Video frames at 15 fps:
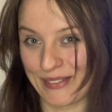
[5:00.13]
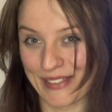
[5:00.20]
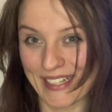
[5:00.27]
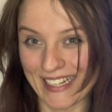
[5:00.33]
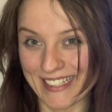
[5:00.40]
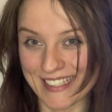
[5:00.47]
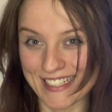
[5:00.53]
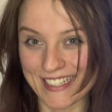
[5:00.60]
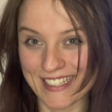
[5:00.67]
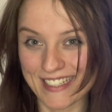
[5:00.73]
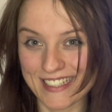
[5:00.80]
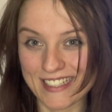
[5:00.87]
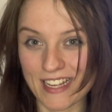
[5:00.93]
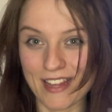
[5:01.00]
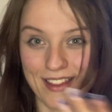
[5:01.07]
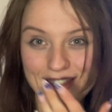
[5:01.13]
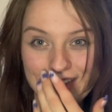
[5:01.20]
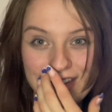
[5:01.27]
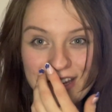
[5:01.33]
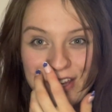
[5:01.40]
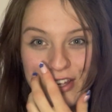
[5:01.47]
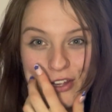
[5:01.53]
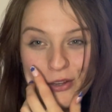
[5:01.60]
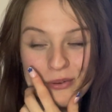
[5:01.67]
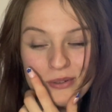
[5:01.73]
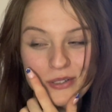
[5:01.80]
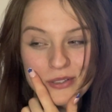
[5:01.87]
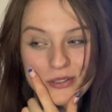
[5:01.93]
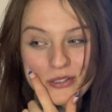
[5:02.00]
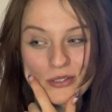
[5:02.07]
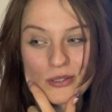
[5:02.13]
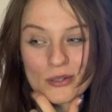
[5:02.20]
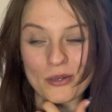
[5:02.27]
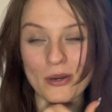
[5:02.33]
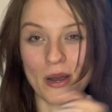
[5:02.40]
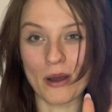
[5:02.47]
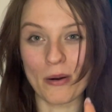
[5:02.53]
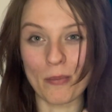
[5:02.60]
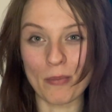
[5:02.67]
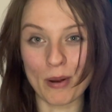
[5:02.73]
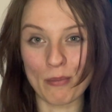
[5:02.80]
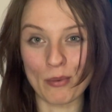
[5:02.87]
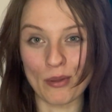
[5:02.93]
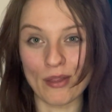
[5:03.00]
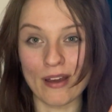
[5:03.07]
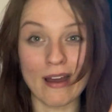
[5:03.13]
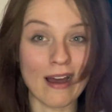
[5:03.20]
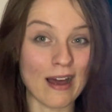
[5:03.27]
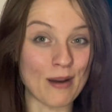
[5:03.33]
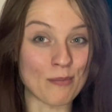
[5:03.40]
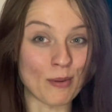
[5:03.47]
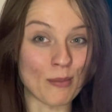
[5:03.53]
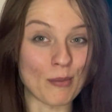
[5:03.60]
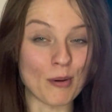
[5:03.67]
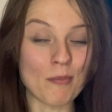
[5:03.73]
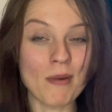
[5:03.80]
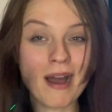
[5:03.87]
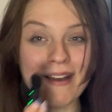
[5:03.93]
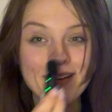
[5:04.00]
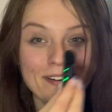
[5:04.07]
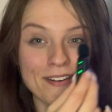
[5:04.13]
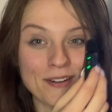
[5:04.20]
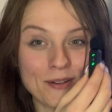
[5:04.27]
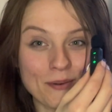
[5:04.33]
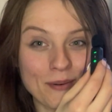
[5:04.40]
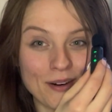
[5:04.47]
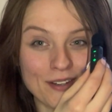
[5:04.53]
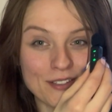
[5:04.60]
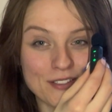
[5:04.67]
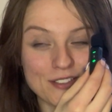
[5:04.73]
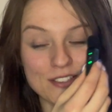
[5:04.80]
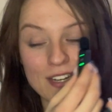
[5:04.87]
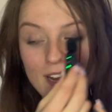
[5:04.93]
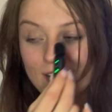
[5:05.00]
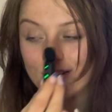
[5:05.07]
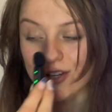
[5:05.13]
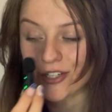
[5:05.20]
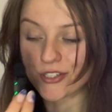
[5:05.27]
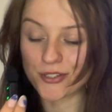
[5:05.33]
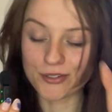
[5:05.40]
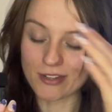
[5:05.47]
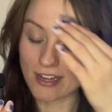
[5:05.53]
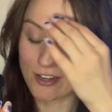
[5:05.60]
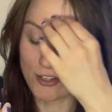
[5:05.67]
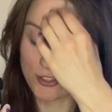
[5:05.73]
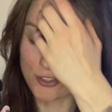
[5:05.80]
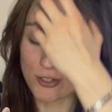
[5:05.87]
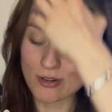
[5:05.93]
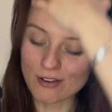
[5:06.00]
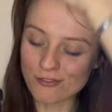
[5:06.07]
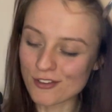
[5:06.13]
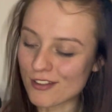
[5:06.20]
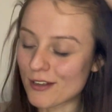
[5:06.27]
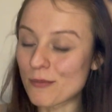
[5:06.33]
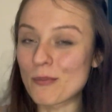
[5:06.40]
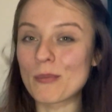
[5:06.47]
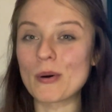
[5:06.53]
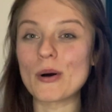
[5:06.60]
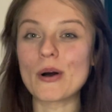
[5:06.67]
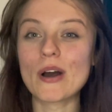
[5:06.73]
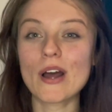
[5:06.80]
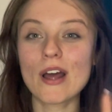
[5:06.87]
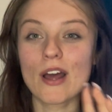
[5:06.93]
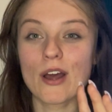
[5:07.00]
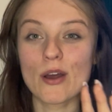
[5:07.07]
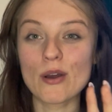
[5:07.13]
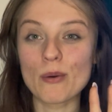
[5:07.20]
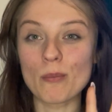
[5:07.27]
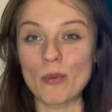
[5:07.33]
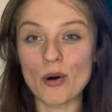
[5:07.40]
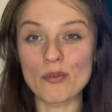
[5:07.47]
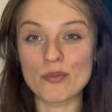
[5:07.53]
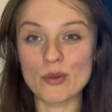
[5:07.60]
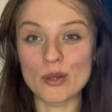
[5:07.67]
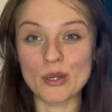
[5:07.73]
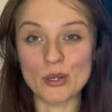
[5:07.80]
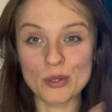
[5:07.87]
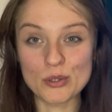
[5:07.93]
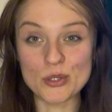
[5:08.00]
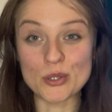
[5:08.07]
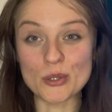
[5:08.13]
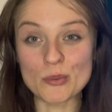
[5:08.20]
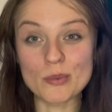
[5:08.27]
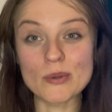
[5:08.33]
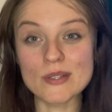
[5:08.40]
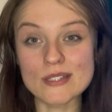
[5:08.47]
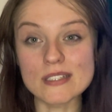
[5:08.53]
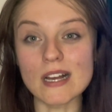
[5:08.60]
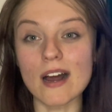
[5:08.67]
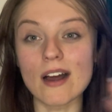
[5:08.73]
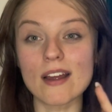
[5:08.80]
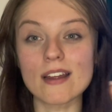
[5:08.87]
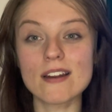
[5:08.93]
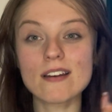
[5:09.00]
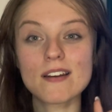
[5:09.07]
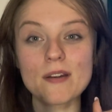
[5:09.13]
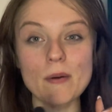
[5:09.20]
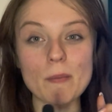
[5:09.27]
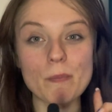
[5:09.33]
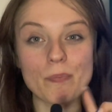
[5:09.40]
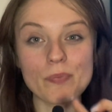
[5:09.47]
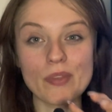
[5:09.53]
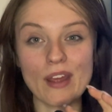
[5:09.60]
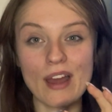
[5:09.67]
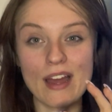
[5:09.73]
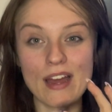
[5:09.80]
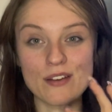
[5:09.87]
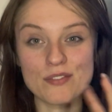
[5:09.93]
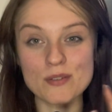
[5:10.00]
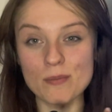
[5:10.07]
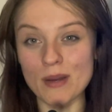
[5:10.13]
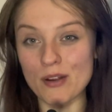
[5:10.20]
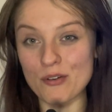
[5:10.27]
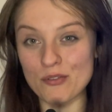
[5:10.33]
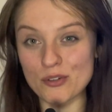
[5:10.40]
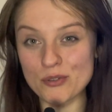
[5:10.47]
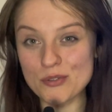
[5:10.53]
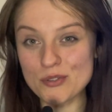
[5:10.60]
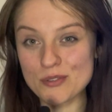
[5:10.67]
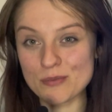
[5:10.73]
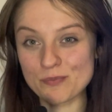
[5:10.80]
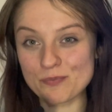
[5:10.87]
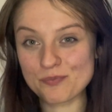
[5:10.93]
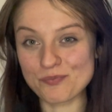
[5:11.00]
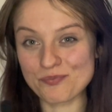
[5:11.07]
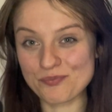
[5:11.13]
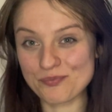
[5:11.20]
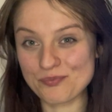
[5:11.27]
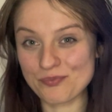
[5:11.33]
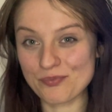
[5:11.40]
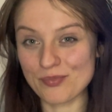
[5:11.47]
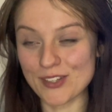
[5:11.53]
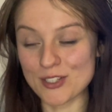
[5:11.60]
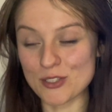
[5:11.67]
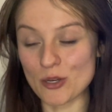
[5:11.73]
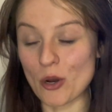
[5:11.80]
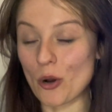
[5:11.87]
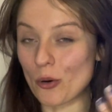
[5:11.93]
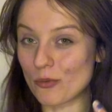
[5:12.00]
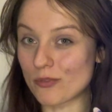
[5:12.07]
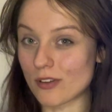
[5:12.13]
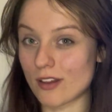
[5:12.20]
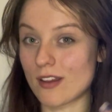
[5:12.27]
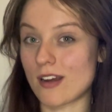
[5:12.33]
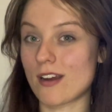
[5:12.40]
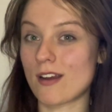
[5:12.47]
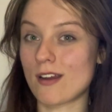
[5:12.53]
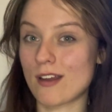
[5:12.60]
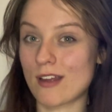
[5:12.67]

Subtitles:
new gadgets. Thank you to my brother and my mum. I got a new watch. I'll not show everything, but more for the YouTube side. I have some microphones, so hopefully that